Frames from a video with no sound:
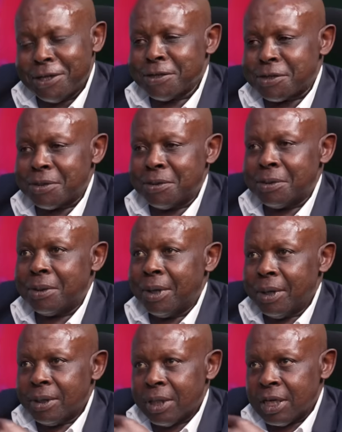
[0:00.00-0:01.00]
So
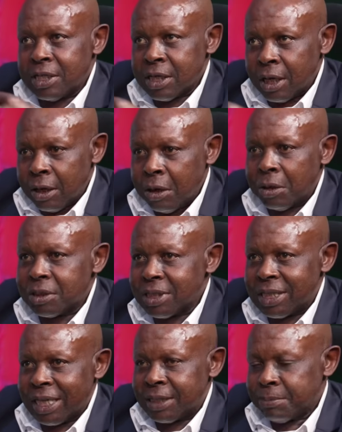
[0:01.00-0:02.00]
there is a lot
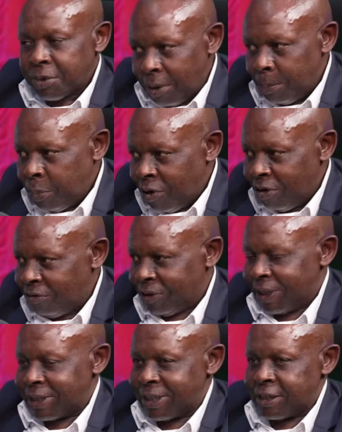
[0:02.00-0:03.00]
that
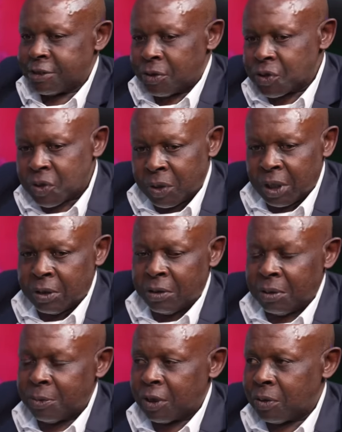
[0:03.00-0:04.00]
poverty, social
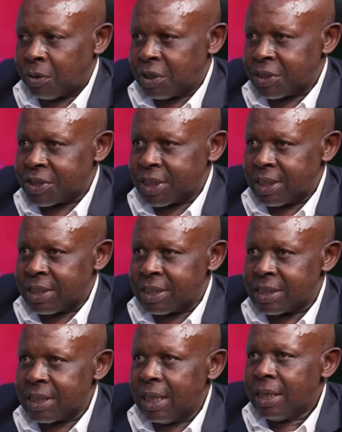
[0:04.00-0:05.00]
economic
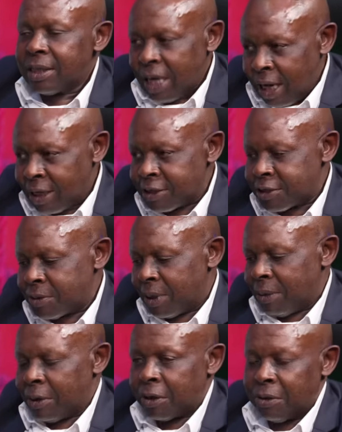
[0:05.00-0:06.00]
conditions does to
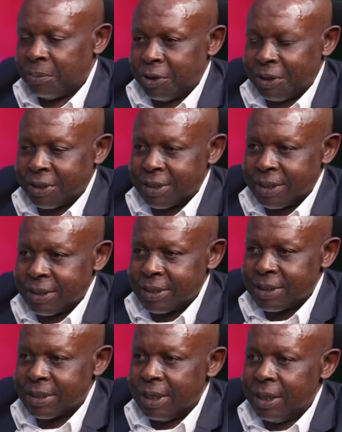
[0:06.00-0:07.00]
our
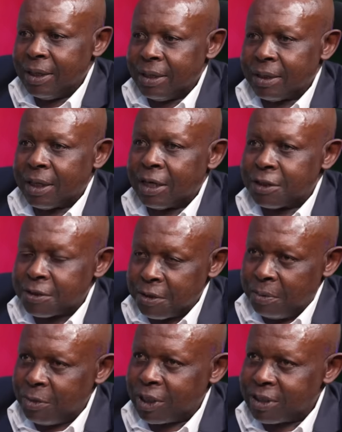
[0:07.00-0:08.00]
communities right? So
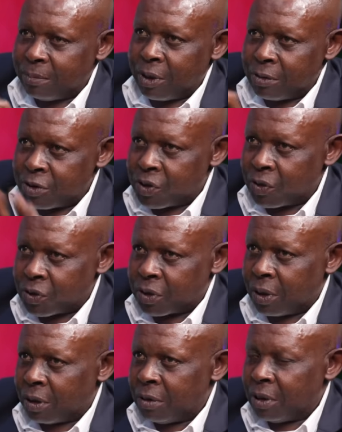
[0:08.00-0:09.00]
much about
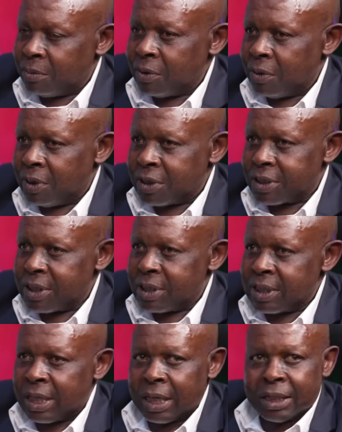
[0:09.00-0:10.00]
socio-economic conditions,
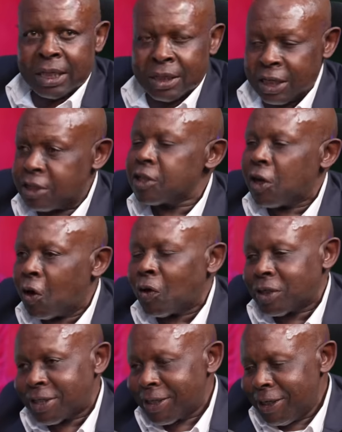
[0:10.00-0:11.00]
and I think there is a
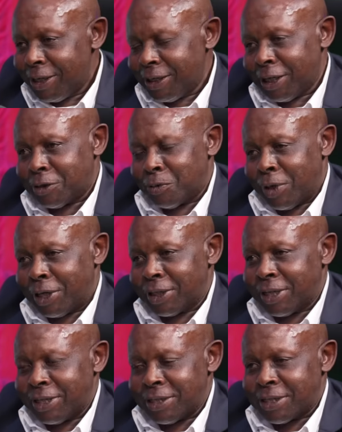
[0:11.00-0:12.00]
lot that one
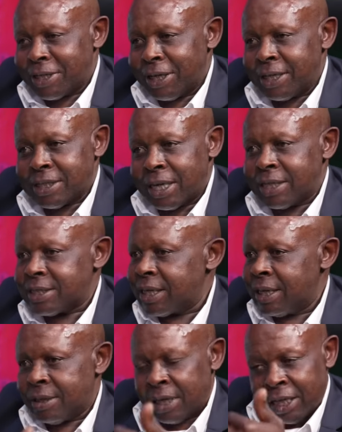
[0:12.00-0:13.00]
can say, as I
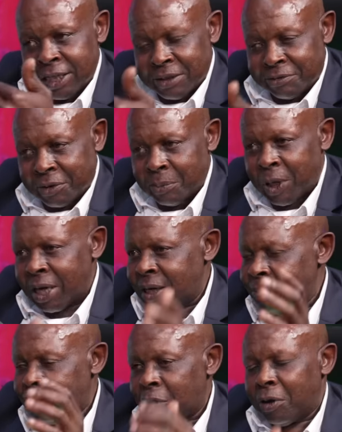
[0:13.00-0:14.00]
say, ranging from
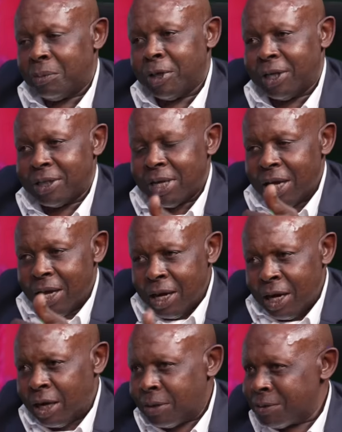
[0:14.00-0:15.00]
unemployment, mm.
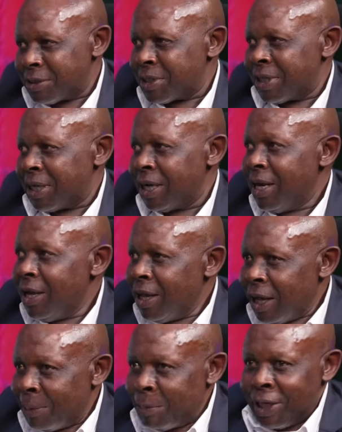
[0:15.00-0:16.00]
housing,
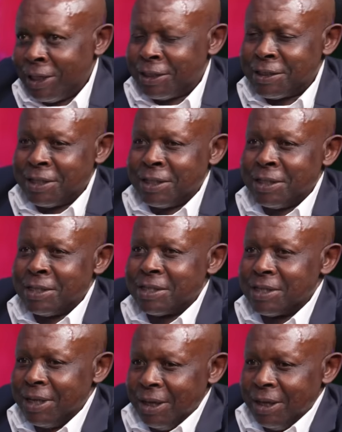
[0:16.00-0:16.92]
amenities.